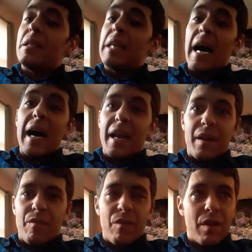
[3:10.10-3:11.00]
die
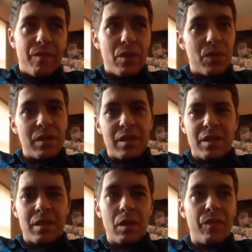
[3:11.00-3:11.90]
in front of you and
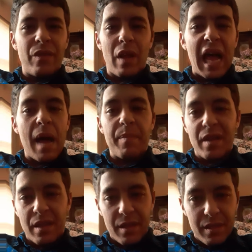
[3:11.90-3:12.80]
still feel
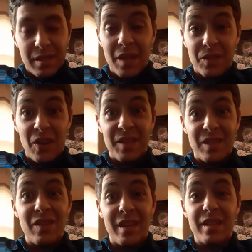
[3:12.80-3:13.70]
happy. Sounds crazy,
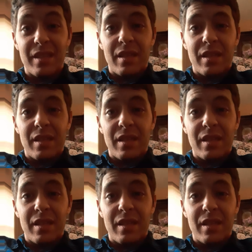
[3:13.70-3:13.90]
right?